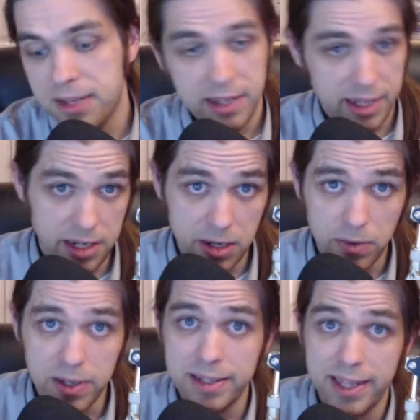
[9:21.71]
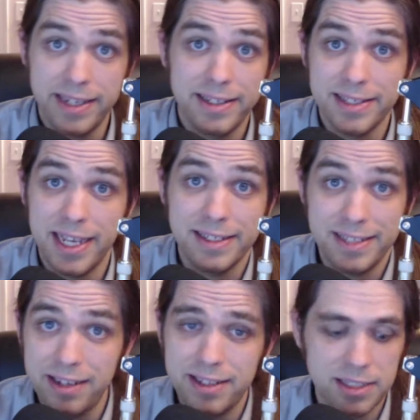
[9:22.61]
And you know what? They can
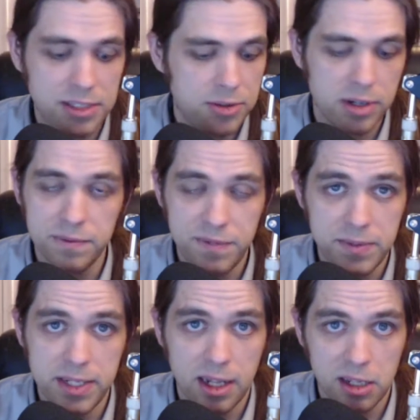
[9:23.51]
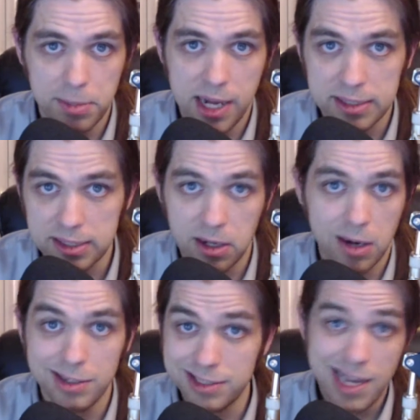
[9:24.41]
take that $250 box of
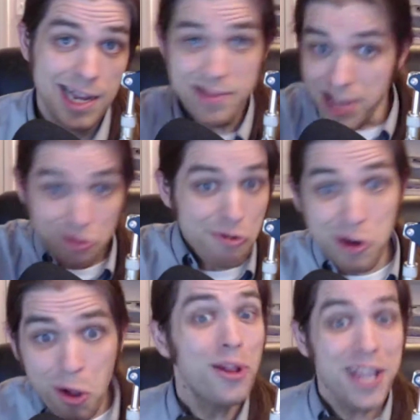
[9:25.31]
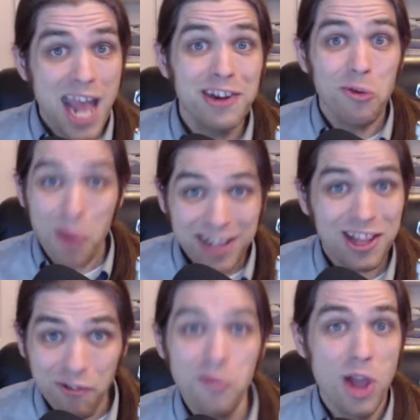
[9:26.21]
cards that you can only get
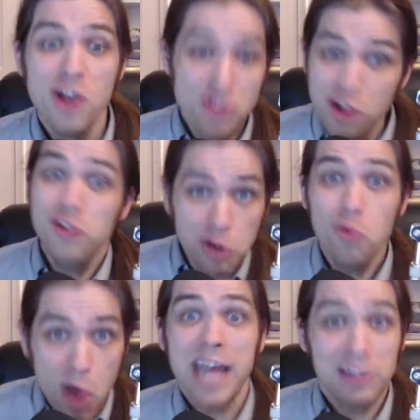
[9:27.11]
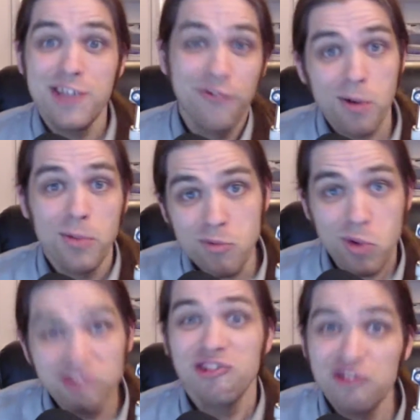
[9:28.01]
directly from the
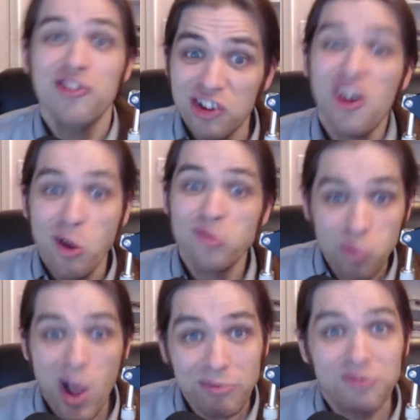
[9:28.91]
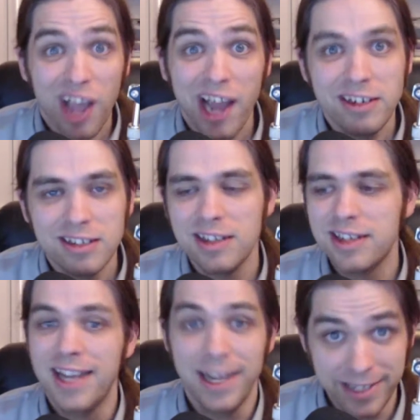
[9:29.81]
Wizards of the Coast website,
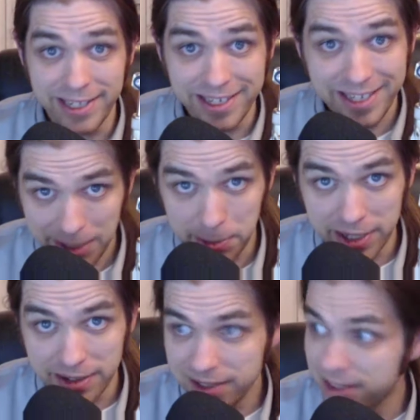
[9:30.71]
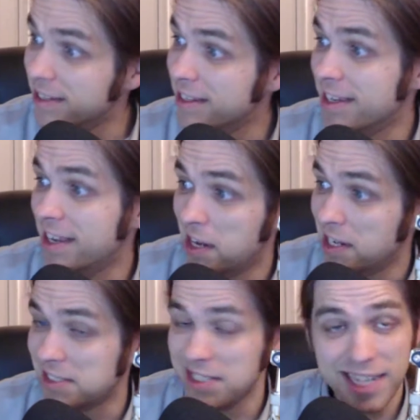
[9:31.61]
and they can keep it.
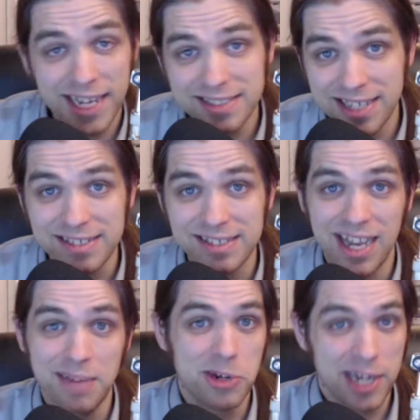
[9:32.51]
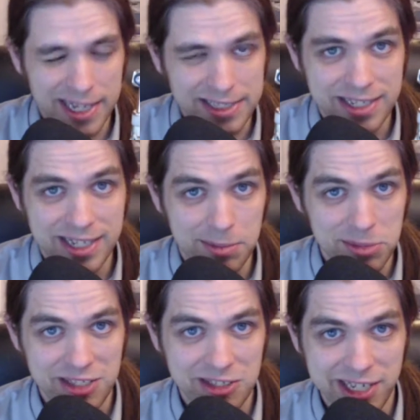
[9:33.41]
I'll see you guys next time on Hot Tea and
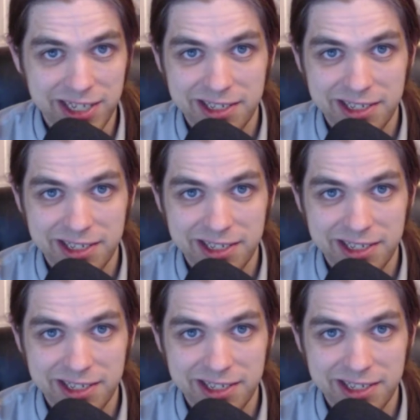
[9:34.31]
MTG.